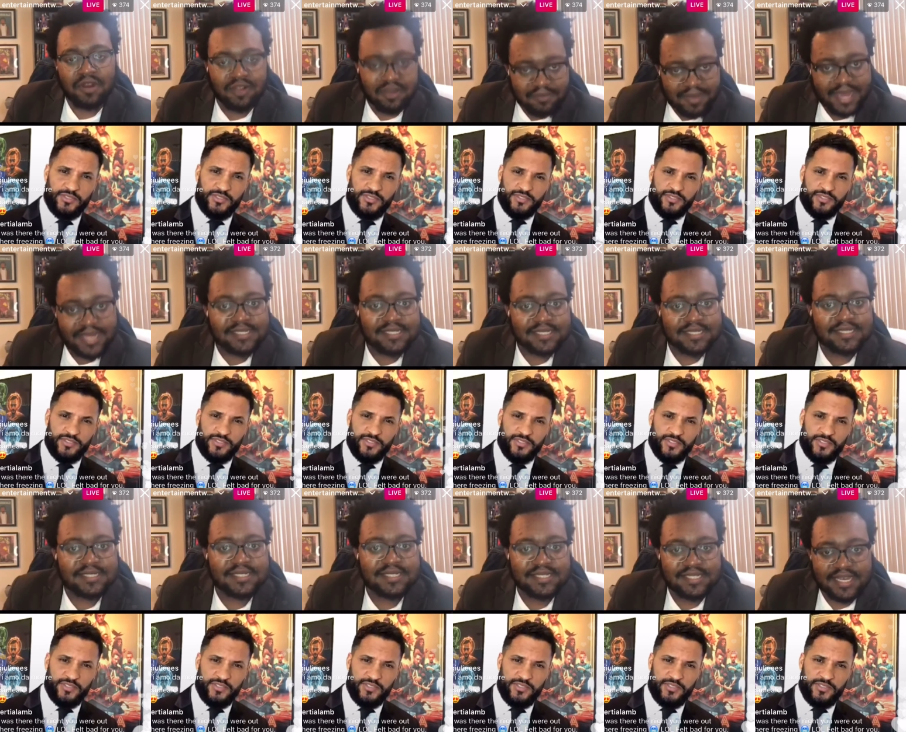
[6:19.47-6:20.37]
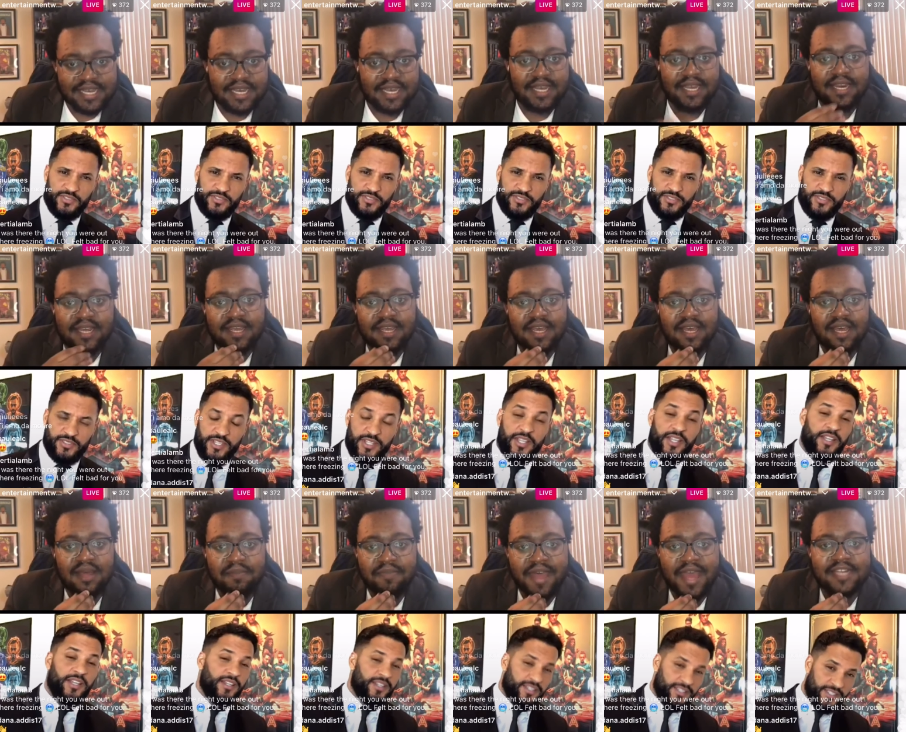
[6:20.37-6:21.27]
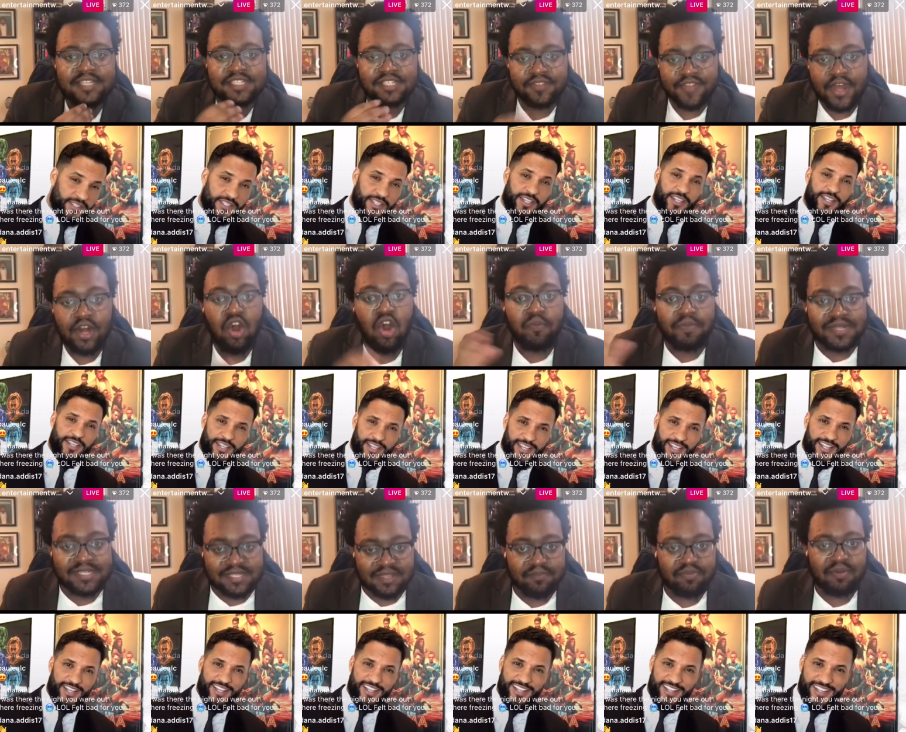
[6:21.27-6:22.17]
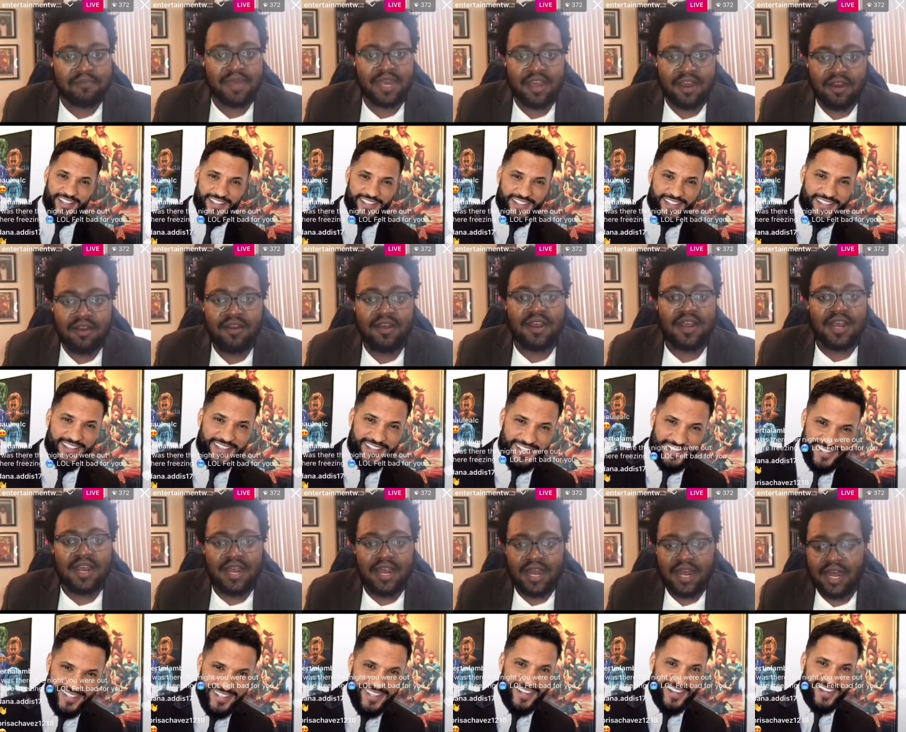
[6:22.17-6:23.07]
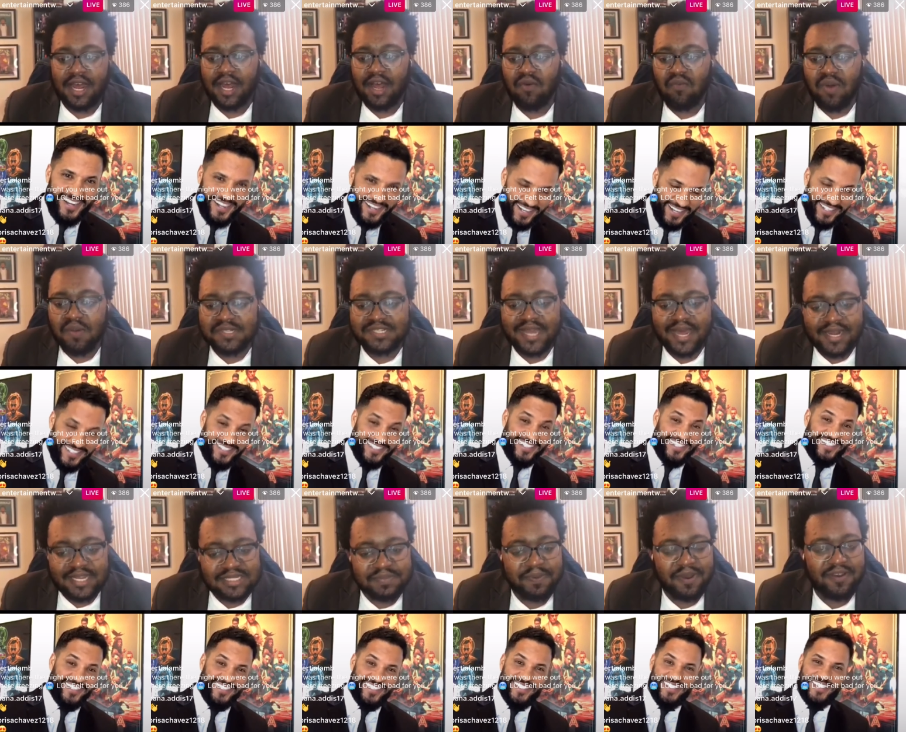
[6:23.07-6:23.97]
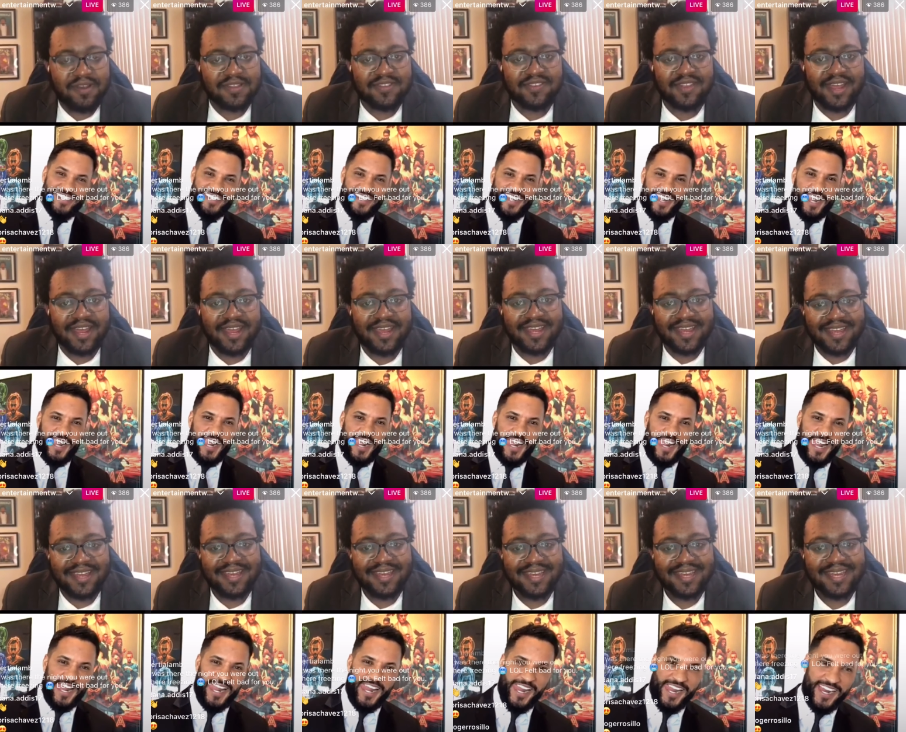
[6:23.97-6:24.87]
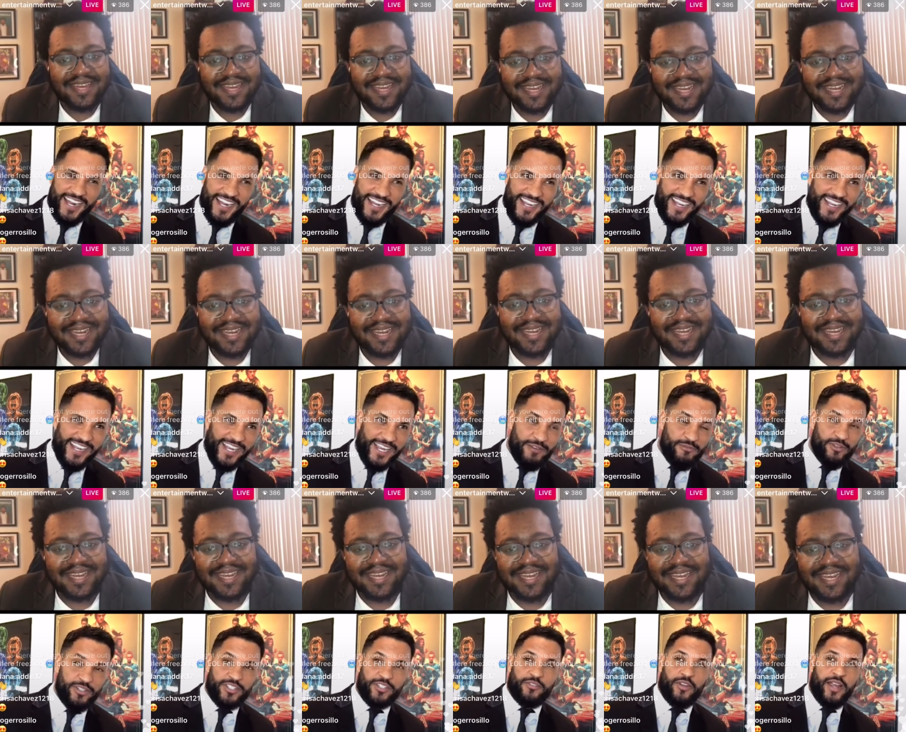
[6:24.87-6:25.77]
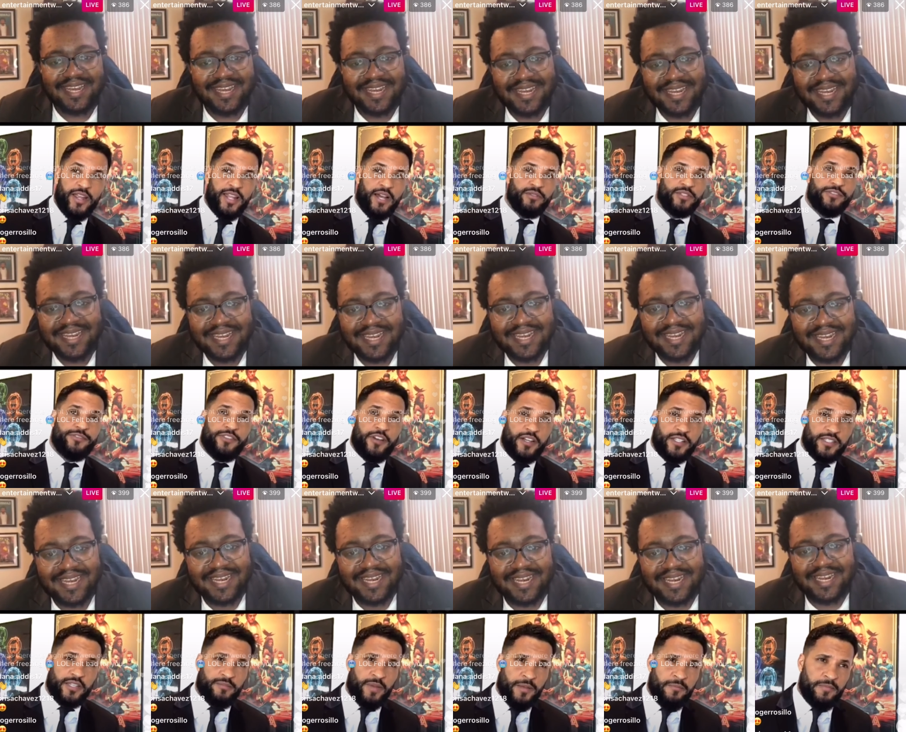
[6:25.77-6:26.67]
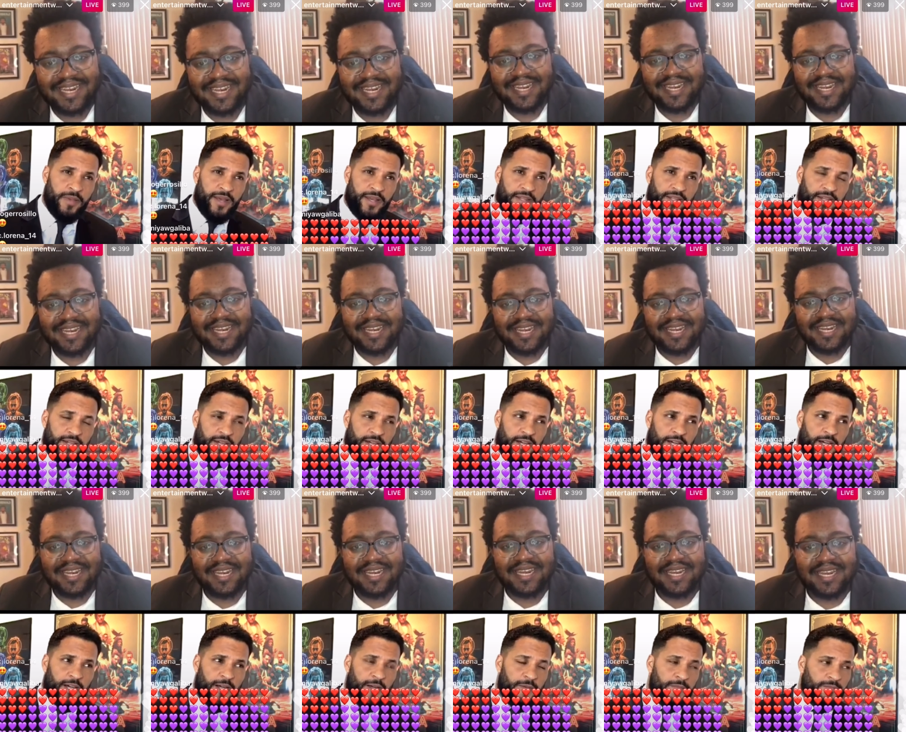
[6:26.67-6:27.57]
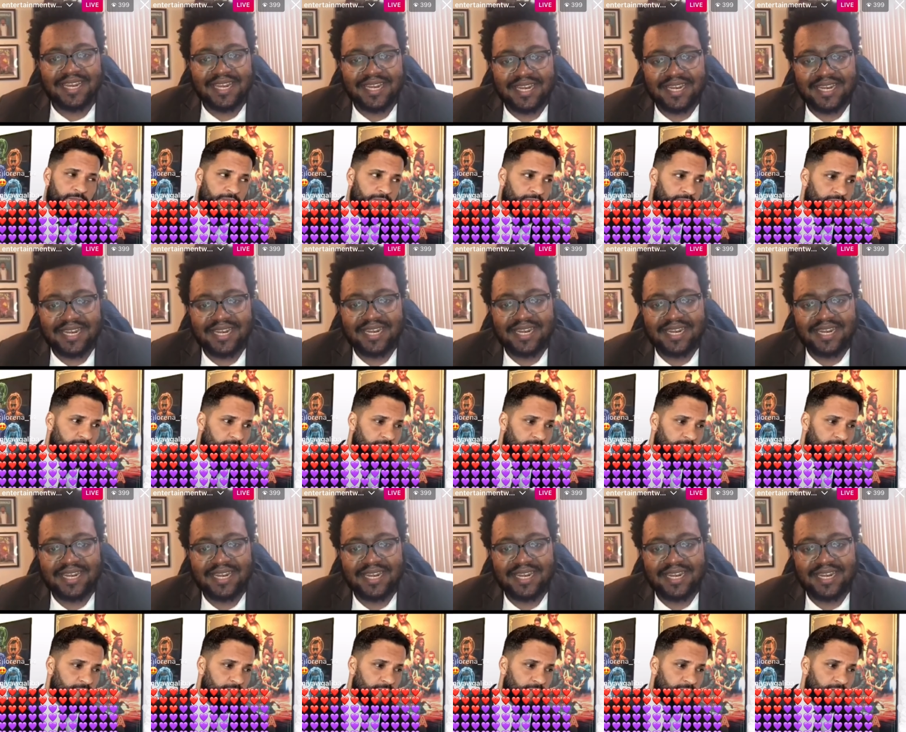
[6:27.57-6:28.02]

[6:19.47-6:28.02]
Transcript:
Speaker 1: Marilyn Manson's scene um, that's that opens the premiere. Uh, what was that experience like?
Speaker 2: It was great. That was the first time I met um,